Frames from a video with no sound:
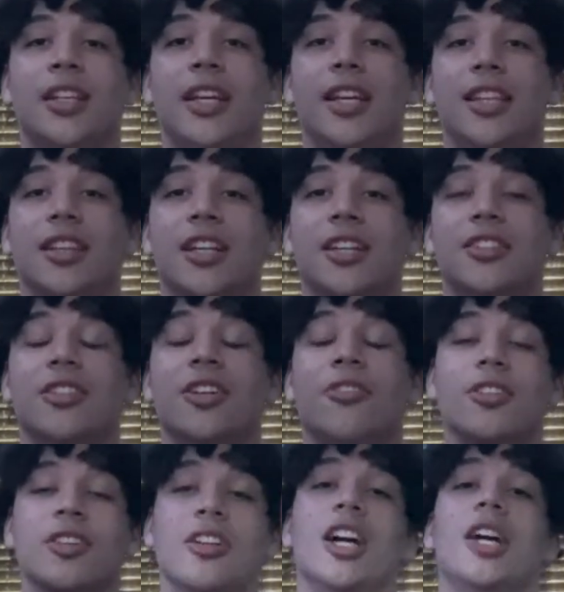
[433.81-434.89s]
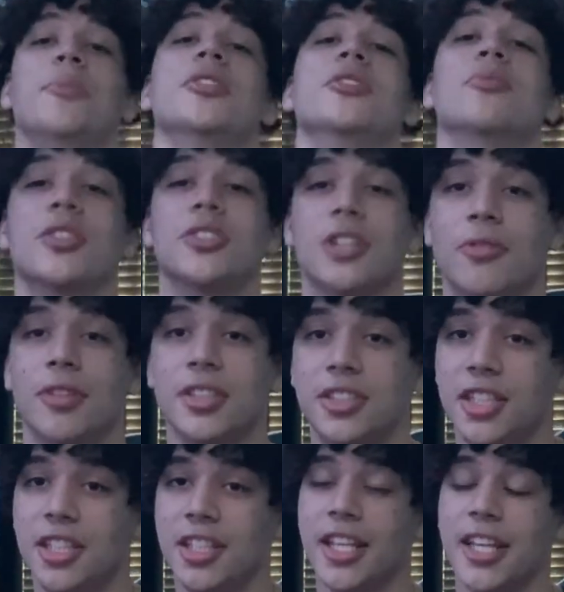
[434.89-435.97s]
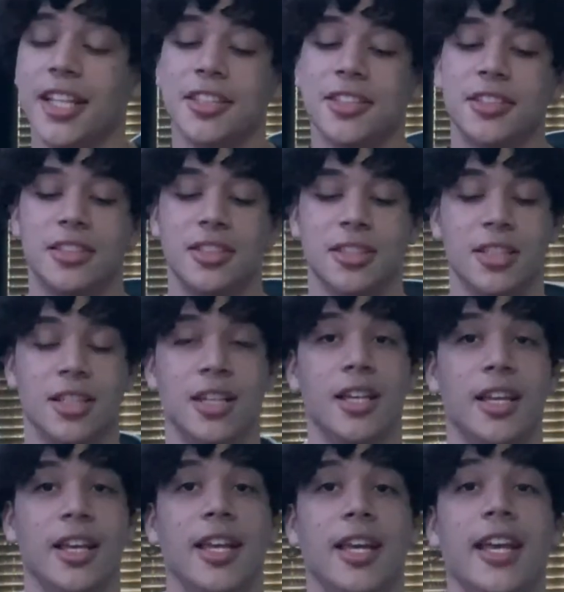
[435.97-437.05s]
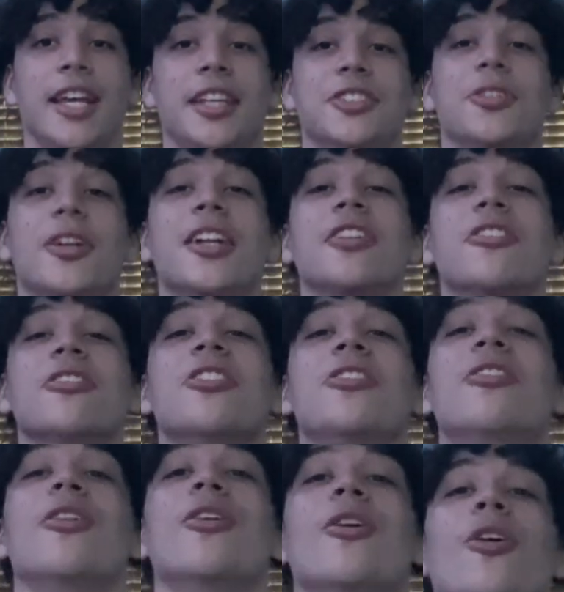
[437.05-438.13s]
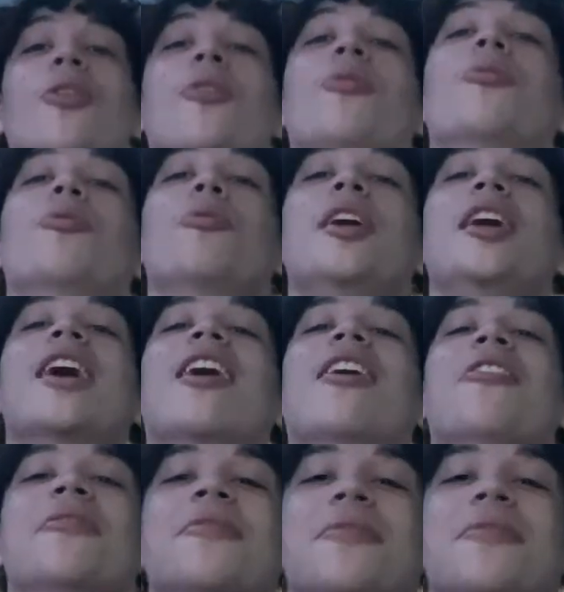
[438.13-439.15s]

And let us know in the comments what y'all want to see next. And training Crew, we out.